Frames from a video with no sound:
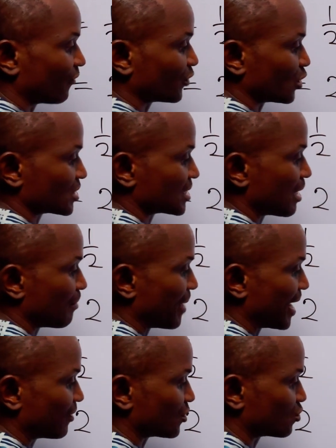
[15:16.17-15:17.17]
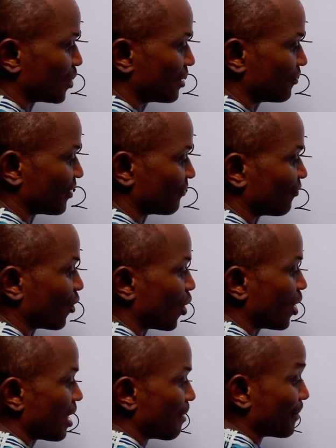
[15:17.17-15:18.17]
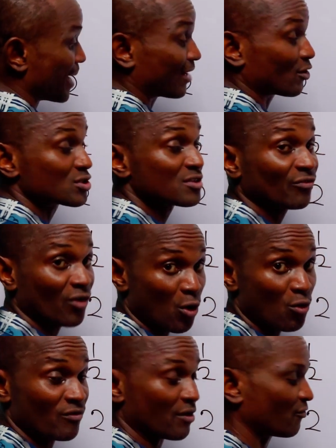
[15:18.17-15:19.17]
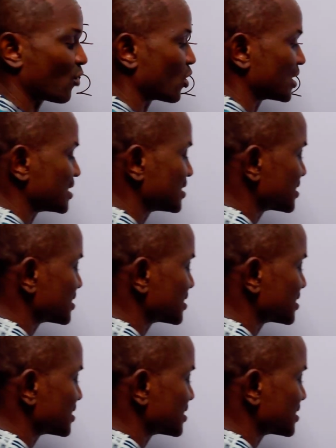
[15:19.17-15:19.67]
Of course, minus 1 over 4 minus 4 over 4